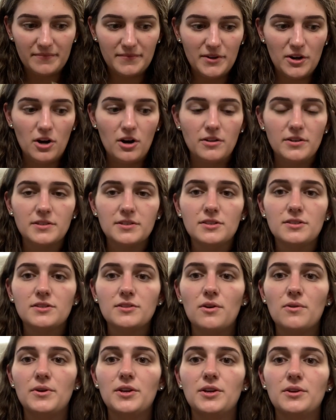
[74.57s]
Oh, this is
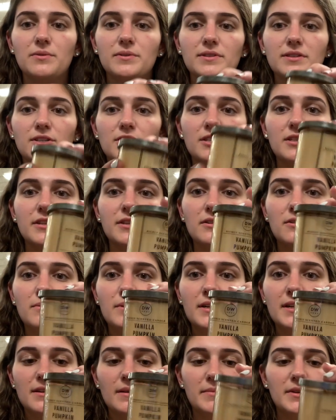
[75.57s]
so cute. It's such a little
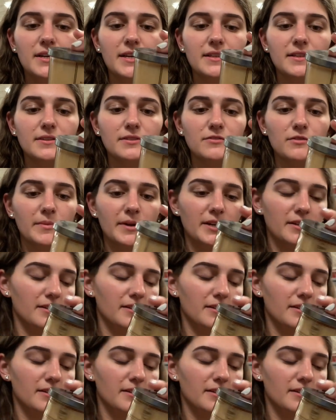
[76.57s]
one. I'm gonna get this for my